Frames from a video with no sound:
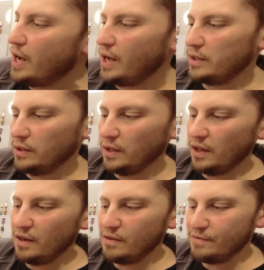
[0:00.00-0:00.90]
I
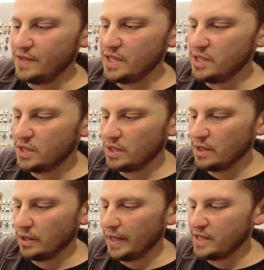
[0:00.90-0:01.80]
love these
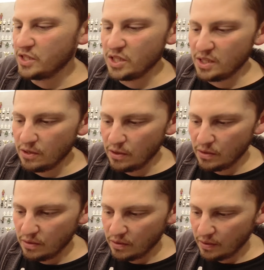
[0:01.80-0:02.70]
lenses
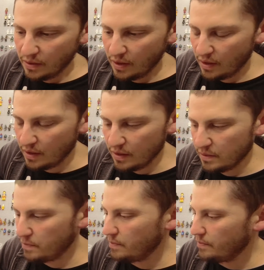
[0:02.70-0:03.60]
here.
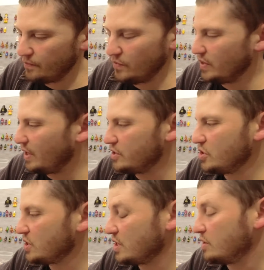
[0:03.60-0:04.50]
I
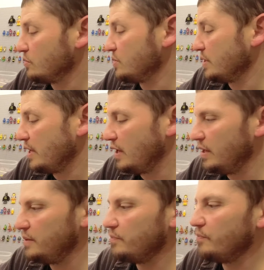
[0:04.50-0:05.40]
just like those a
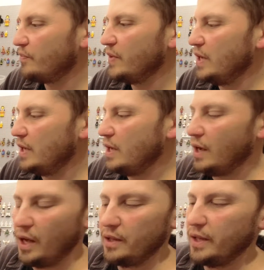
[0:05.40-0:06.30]
lot.
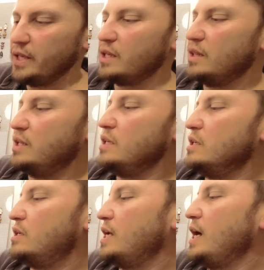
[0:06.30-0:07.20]
I like
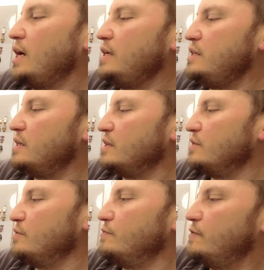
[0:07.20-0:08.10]
the kind
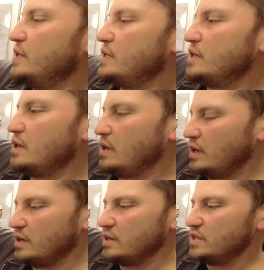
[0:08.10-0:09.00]
of
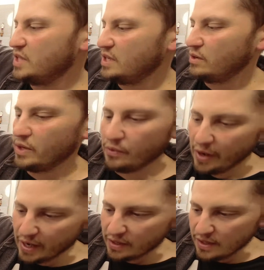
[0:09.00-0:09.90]
steering
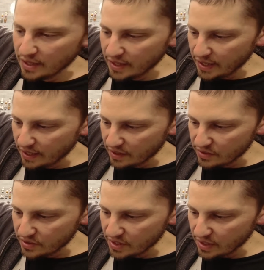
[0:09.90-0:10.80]
rack that it
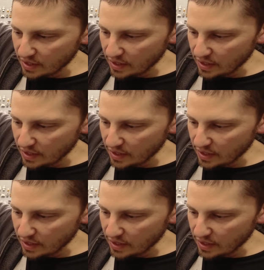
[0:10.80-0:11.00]
has.